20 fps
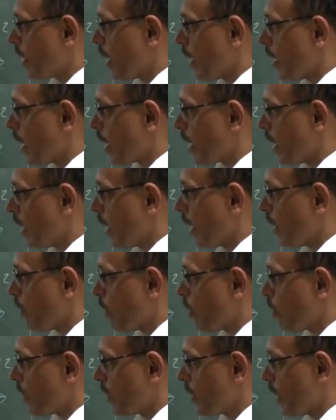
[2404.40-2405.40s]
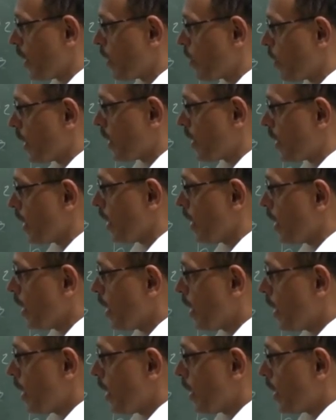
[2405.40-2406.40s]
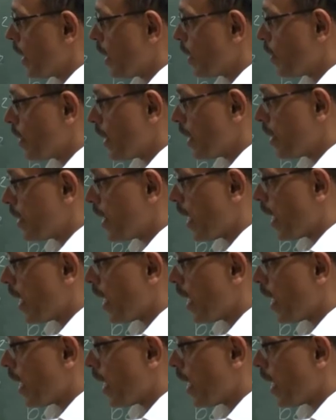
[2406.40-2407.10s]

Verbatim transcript: I, I get A1 plus A2 A3. A to A3 I